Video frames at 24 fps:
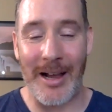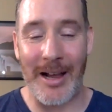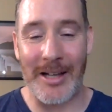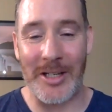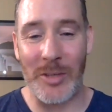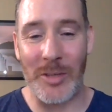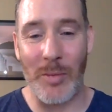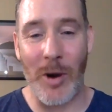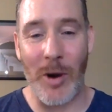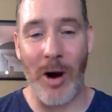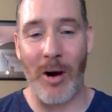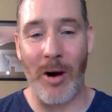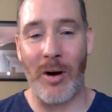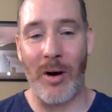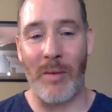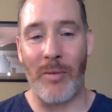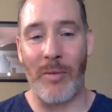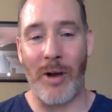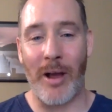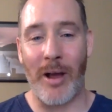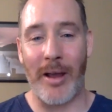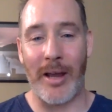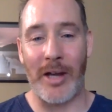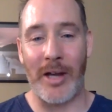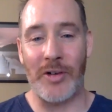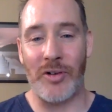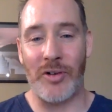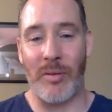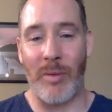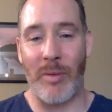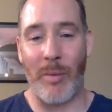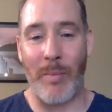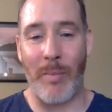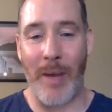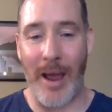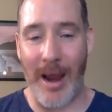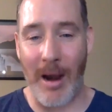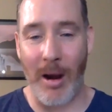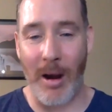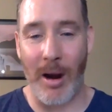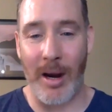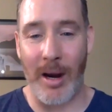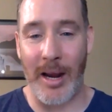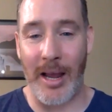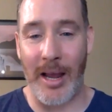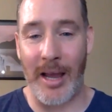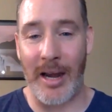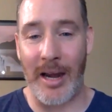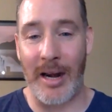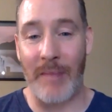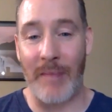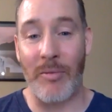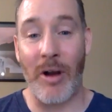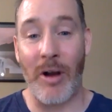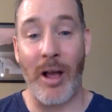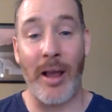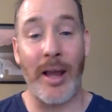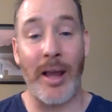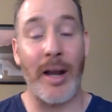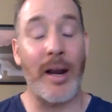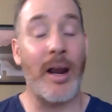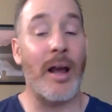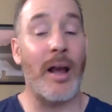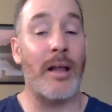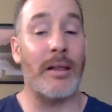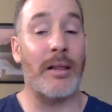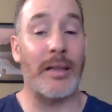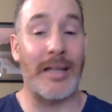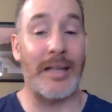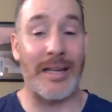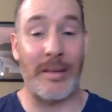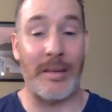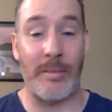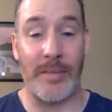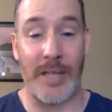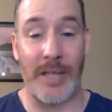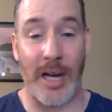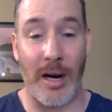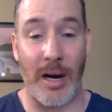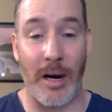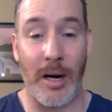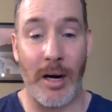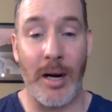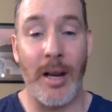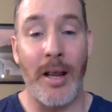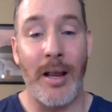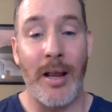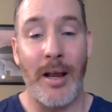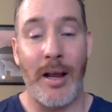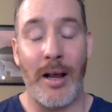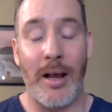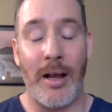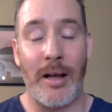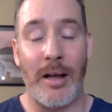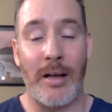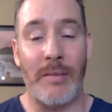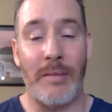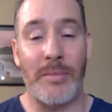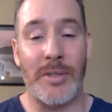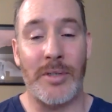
Tomorrow, I'm probably going to trim up my hair again, and I'm probably going to cut Liam's hair.